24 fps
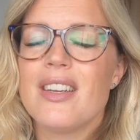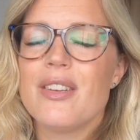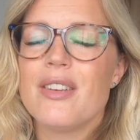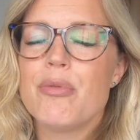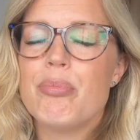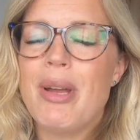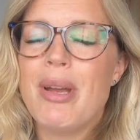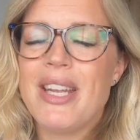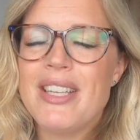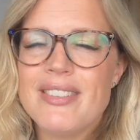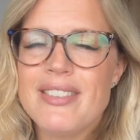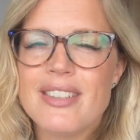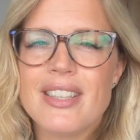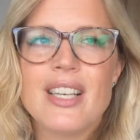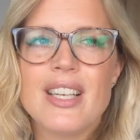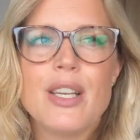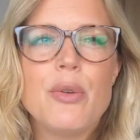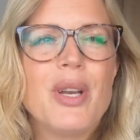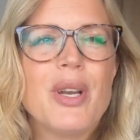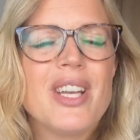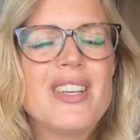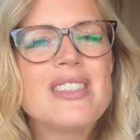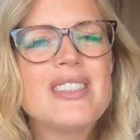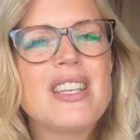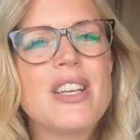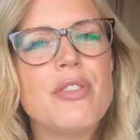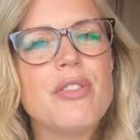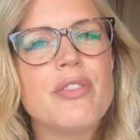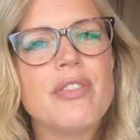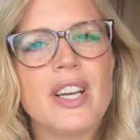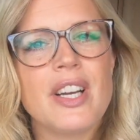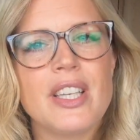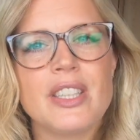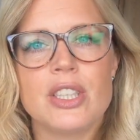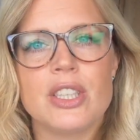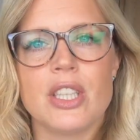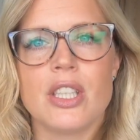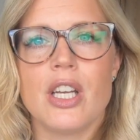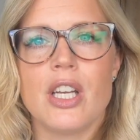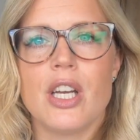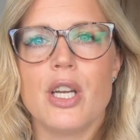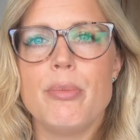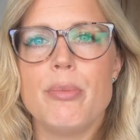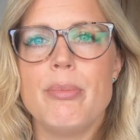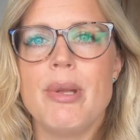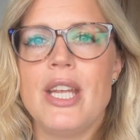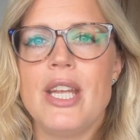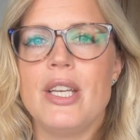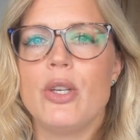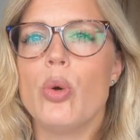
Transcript: Basically, when I say fashion, I mean